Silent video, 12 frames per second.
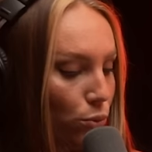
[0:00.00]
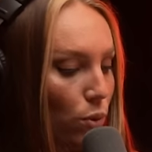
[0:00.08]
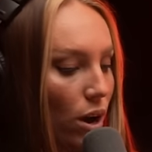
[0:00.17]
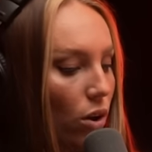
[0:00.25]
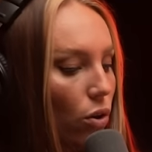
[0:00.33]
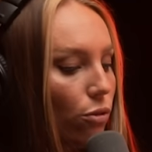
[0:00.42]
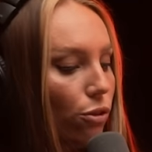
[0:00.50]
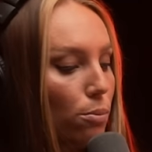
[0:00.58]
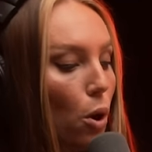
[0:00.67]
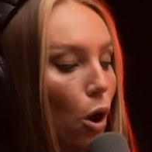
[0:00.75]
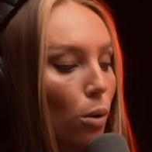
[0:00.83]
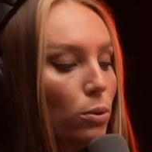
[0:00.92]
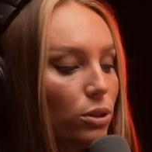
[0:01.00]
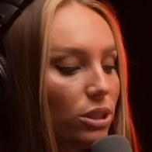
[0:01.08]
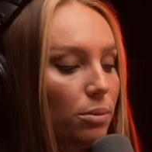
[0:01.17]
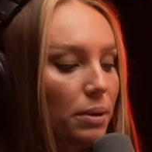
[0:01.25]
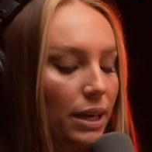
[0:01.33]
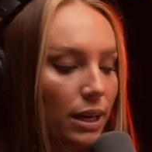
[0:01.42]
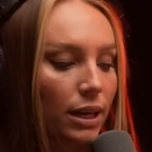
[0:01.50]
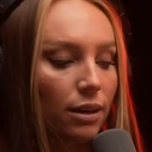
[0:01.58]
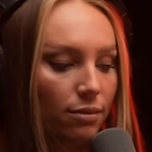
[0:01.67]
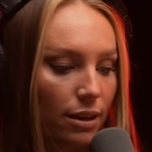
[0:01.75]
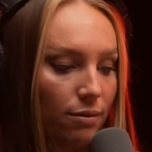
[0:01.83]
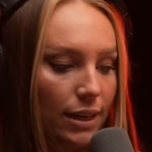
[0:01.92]
Well, from almost the beginning
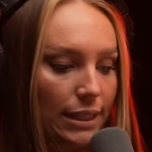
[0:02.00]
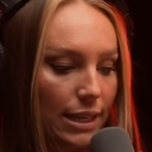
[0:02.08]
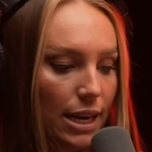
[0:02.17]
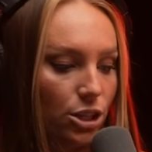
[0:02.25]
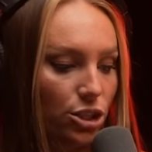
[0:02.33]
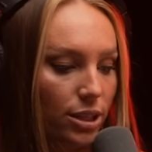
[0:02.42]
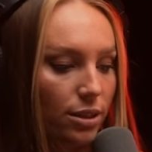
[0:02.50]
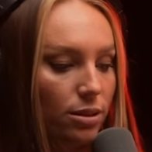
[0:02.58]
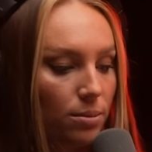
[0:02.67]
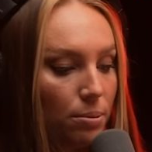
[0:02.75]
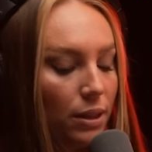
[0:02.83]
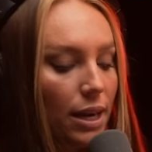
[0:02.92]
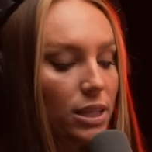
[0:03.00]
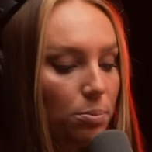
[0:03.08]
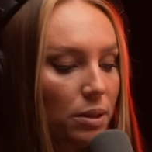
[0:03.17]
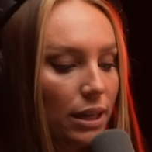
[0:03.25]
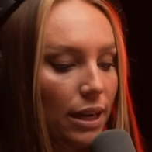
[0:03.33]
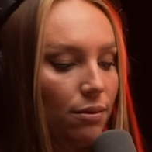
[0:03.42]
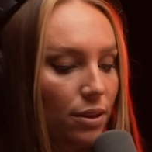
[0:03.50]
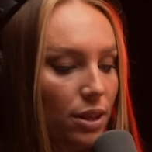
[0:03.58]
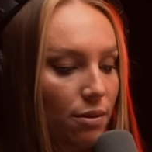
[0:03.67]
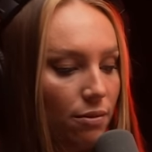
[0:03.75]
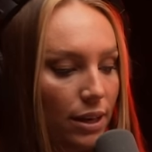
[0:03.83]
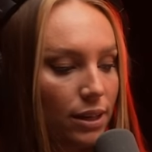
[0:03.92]
of the investigation, the police believe that
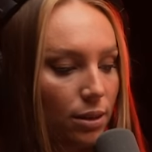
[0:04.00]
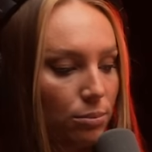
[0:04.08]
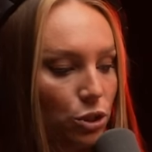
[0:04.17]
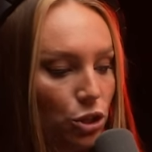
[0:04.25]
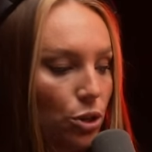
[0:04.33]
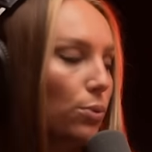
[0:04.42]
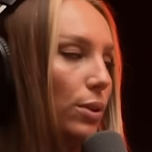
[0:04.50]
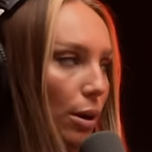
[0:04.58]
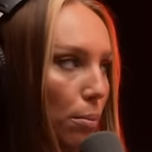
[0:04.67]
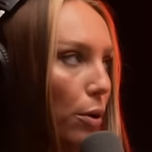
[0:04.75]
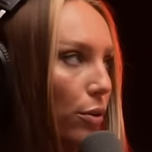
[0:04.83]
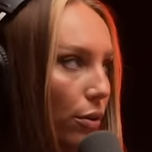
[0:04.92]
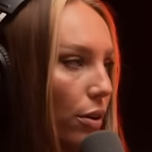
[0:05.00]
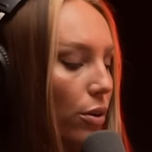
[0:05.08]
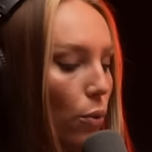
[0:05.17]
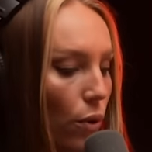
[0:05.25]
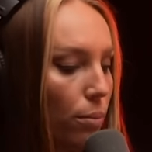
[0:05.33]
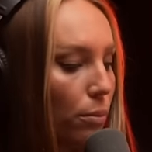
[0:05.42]
the victims knew their murderer or